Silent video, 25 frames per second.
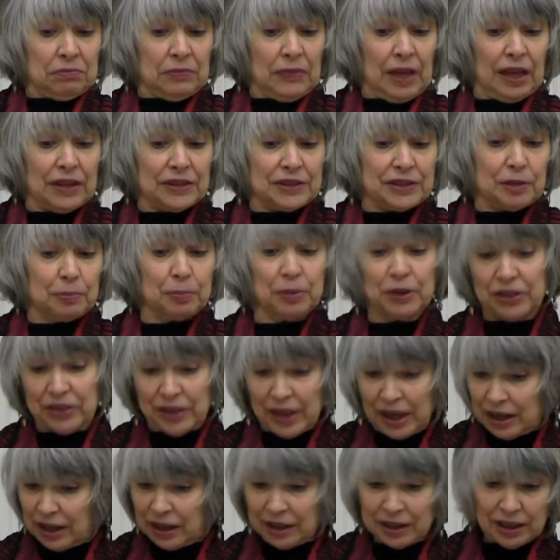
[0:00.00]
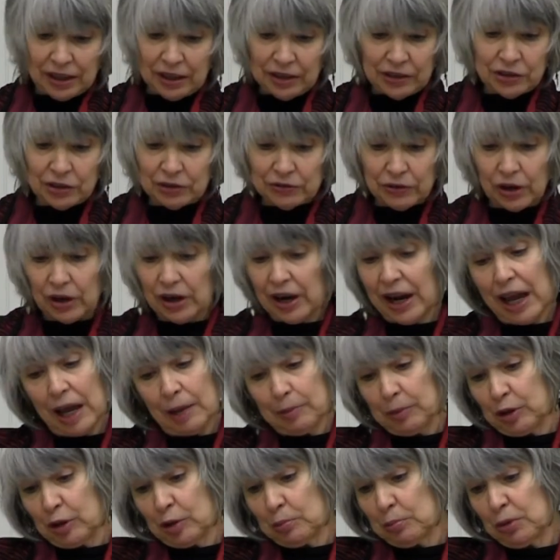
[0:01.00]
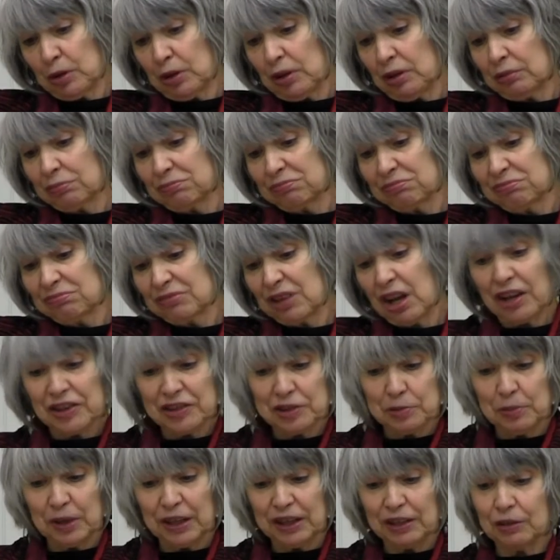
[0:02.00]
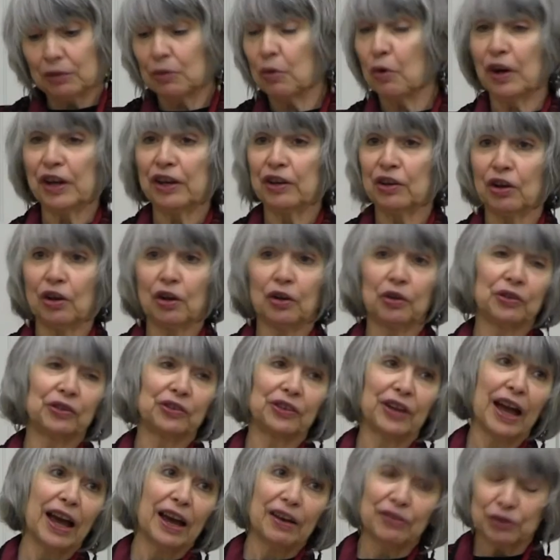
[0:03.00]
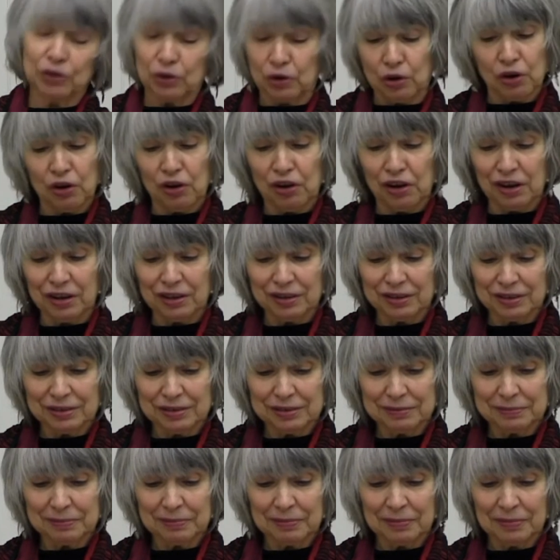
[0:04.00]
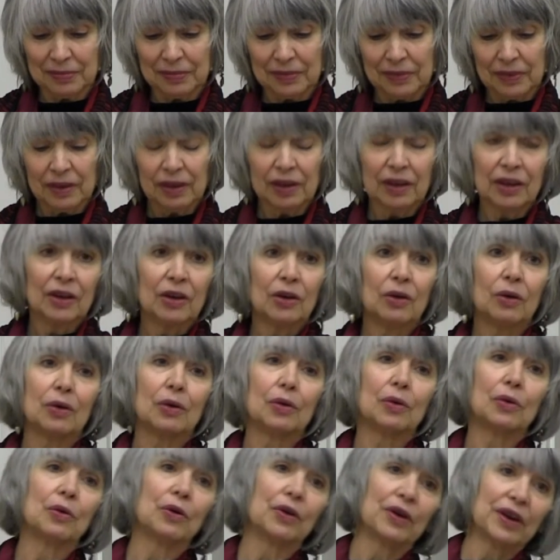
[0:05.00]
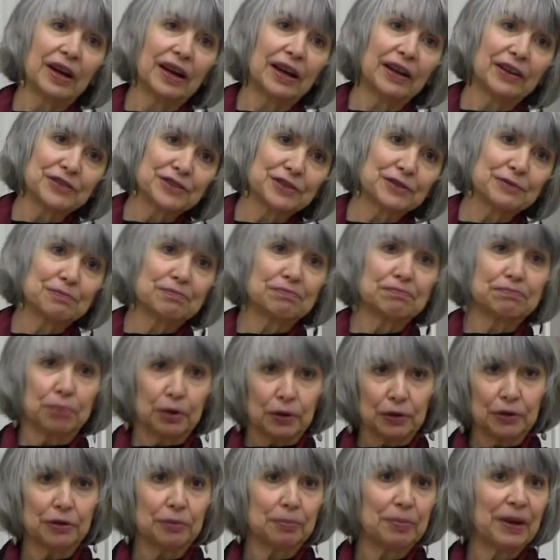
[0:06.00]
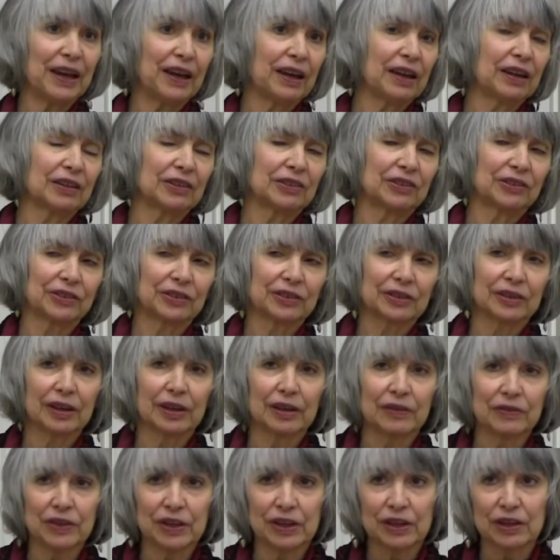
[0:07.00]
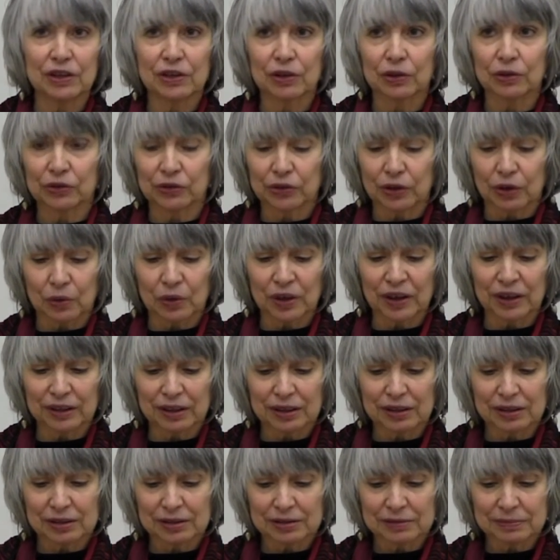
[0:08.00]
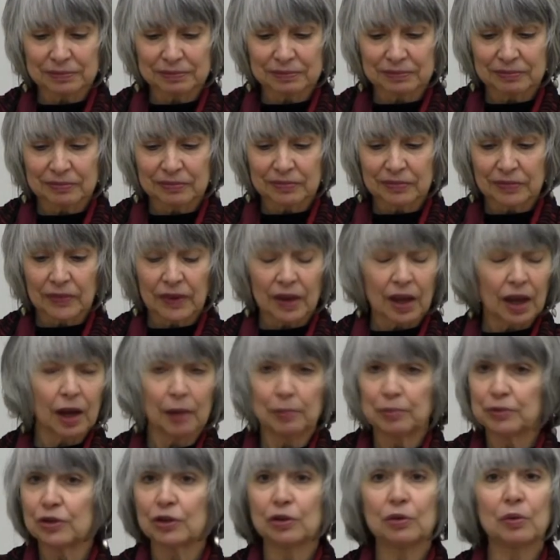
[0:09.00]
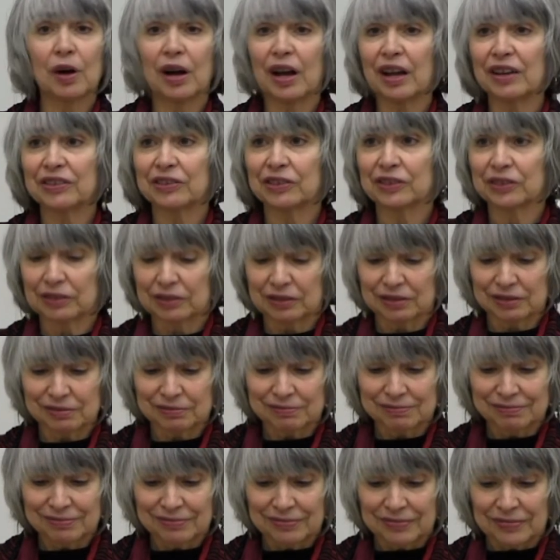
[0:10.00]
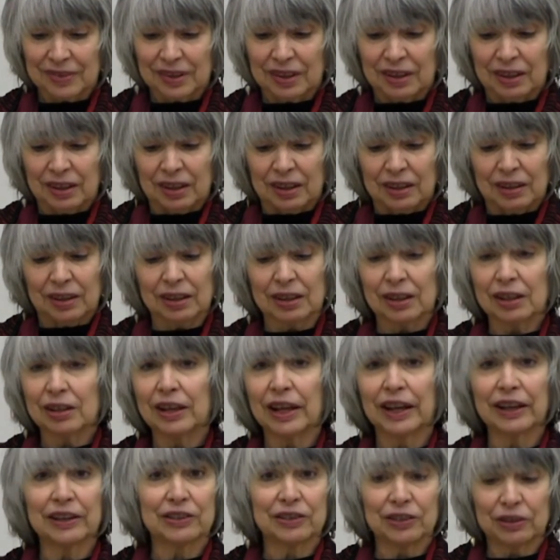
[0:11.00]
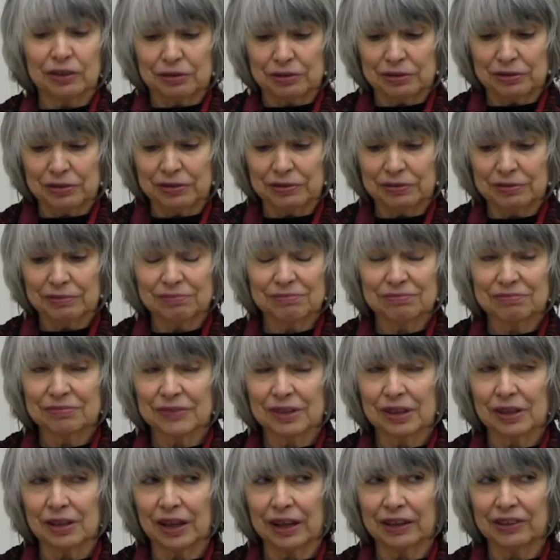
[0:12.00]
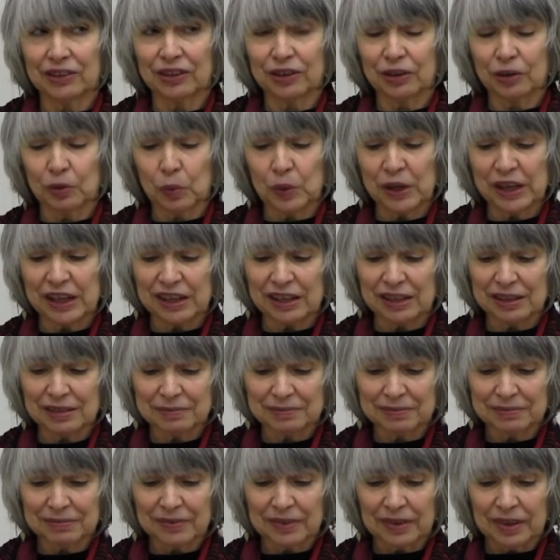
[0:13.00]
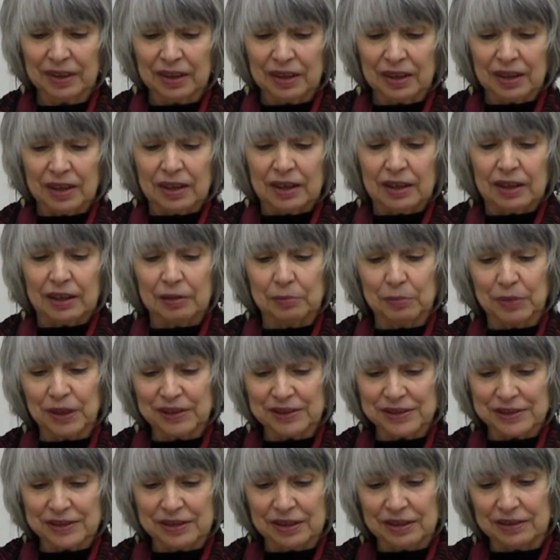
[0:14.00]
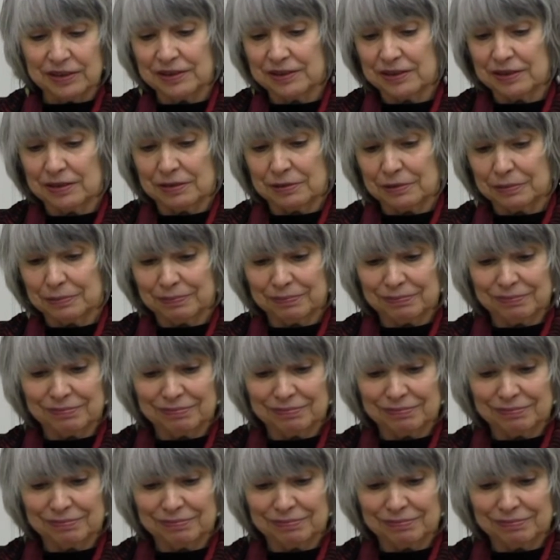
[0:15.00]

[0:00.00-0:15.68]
as the pathetic end of our habitable cosmic oikos, after all, or as birth pangs of the ecozoic, Up to us, the collective, collecting a we amidst this